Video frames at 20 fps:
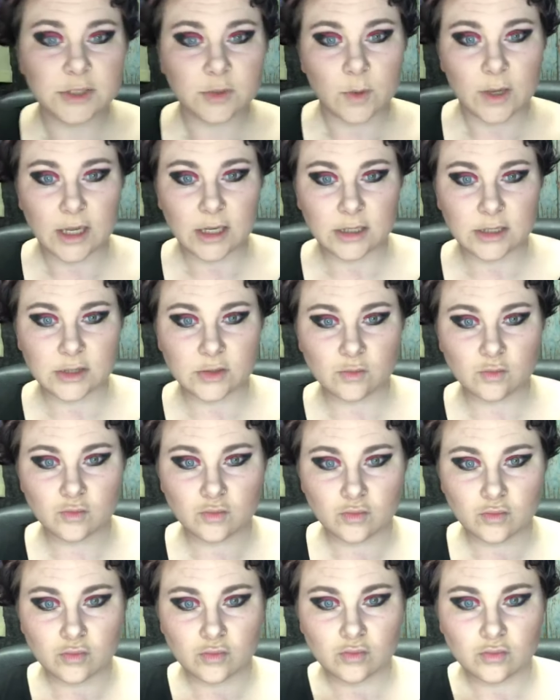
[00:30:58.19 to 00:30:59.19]
swings.
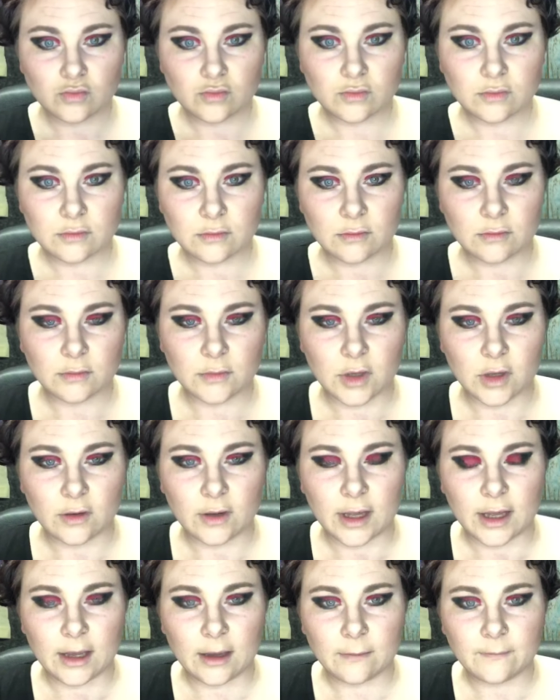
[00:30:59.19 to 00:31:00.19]

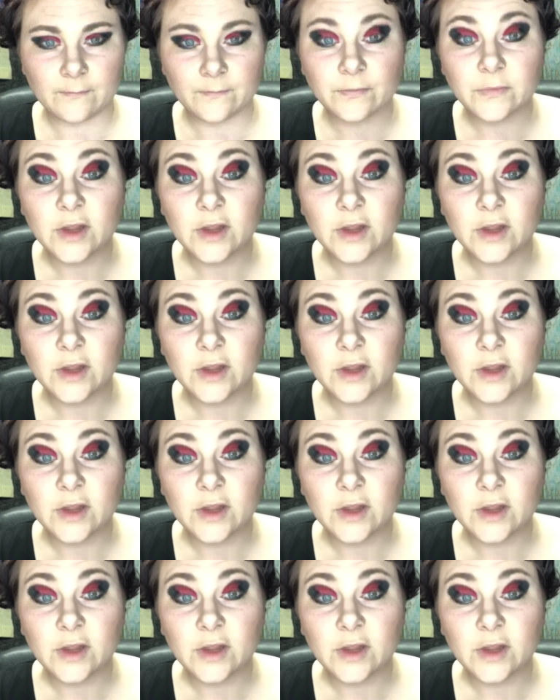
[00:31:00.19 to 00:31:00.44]
Okay.